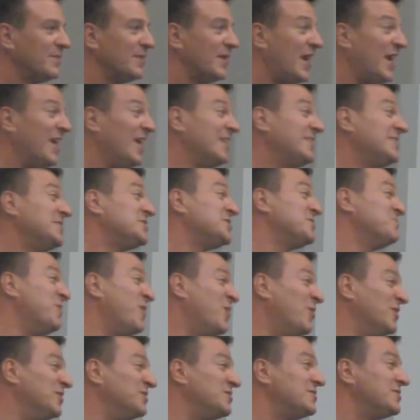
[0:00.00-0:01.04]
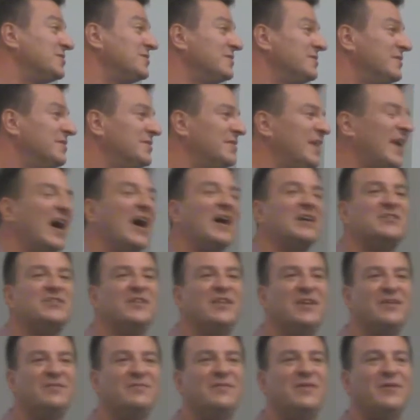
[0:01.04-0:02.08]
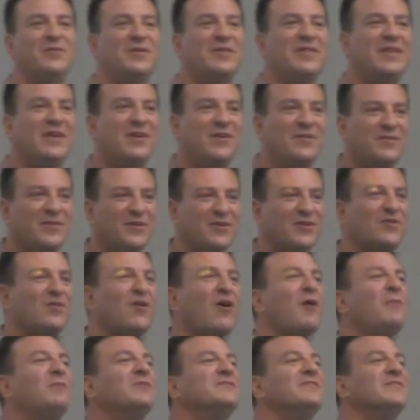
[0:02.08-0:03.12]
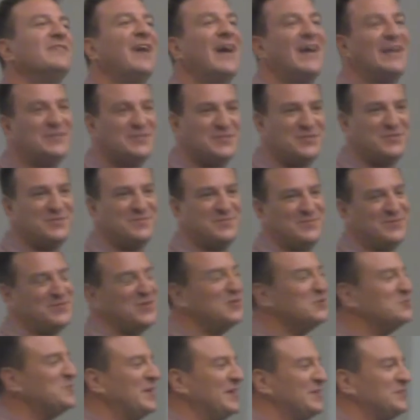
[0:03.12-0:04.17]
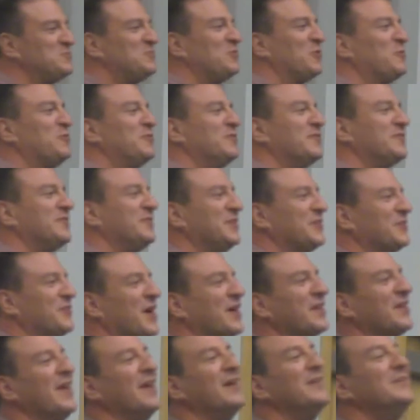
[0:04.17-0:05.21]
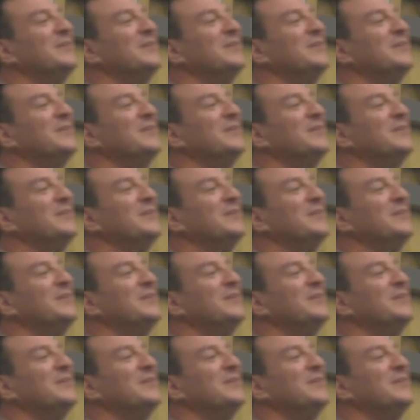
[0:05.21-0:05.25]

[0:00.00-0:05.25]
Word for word: I like the Samoas. They actually, they're caramel delights. Excuse me, that's more politically correct now.